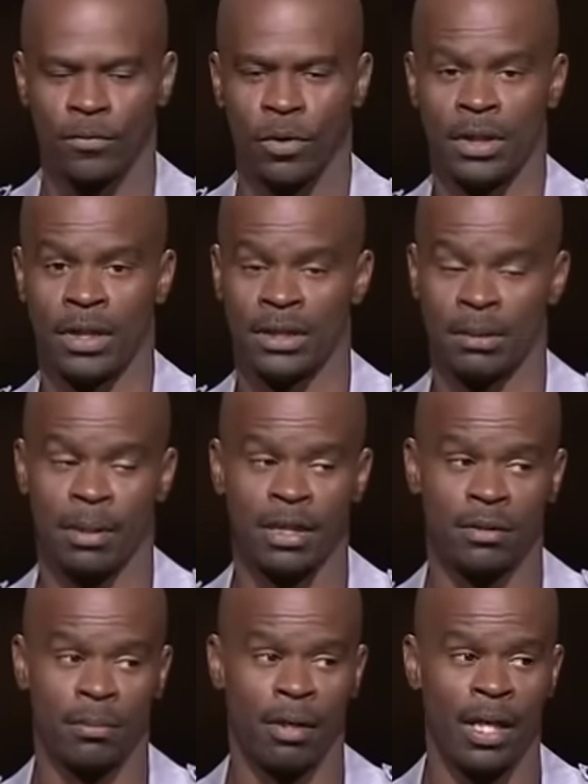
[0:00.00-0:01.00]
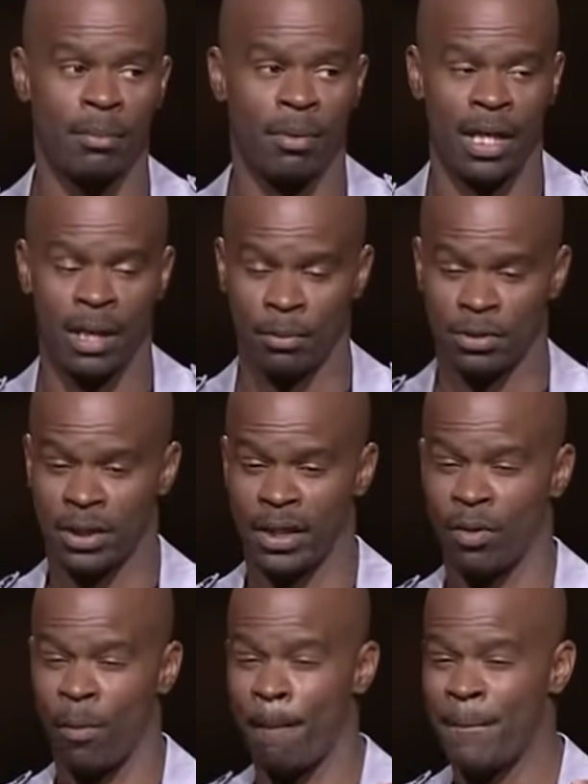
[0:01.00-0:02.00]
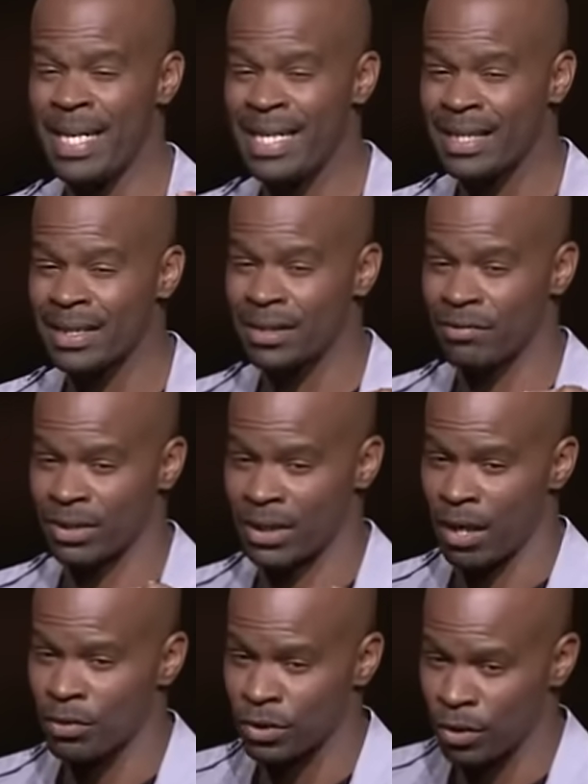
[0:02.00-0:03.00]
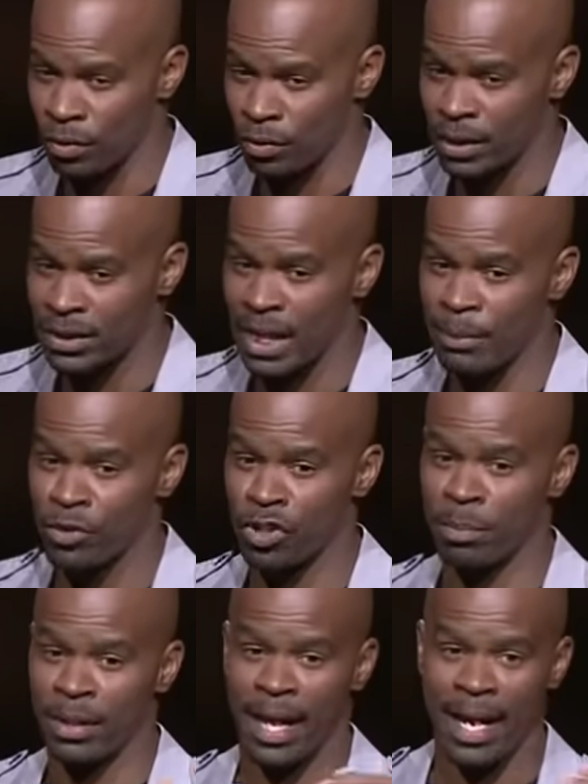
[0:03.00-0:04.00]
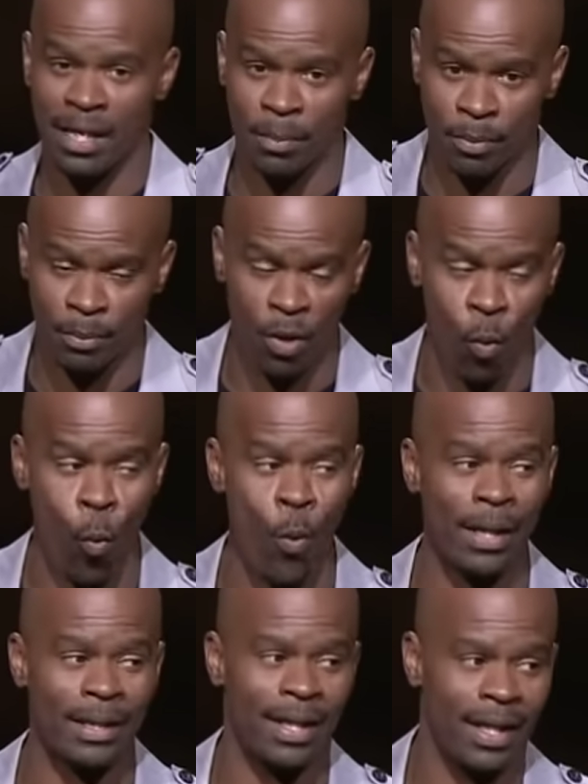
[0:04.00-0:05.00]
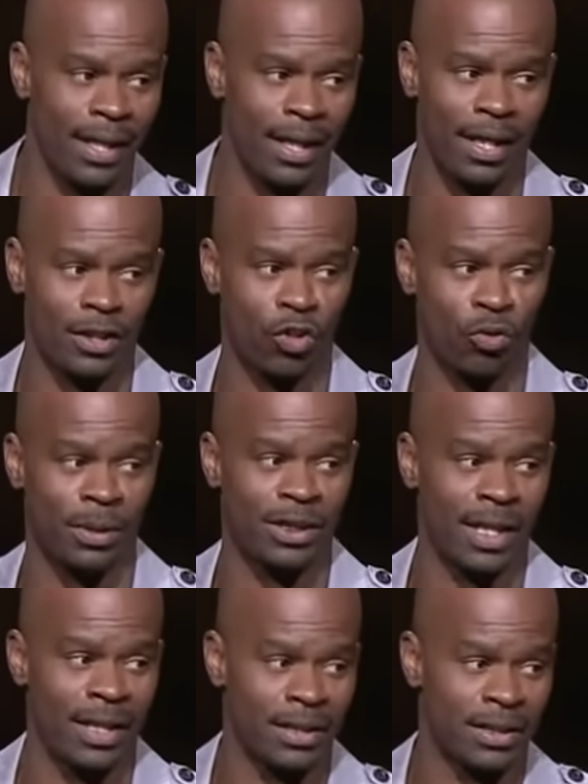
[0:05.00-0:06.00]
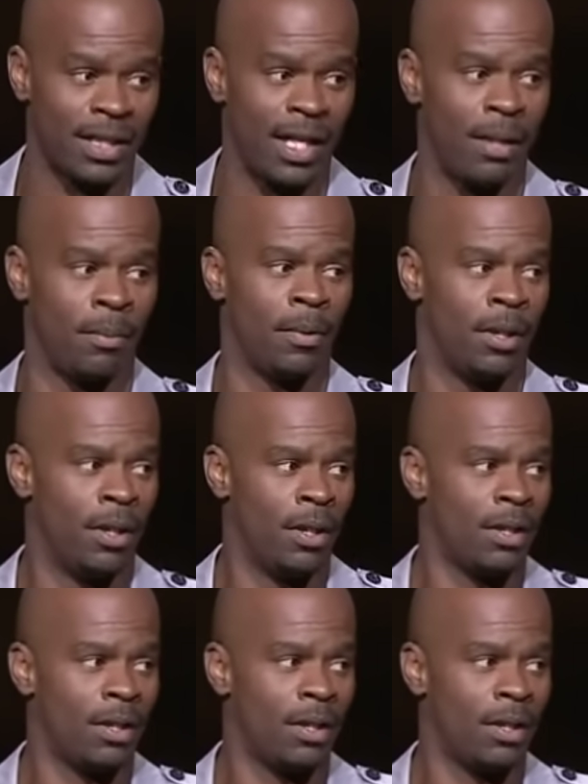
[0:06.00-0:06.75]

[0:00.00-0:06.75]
one of the things that's blessing about Abraham was the obedience of his household. His name used to be Abram, and one day God told him to change his name.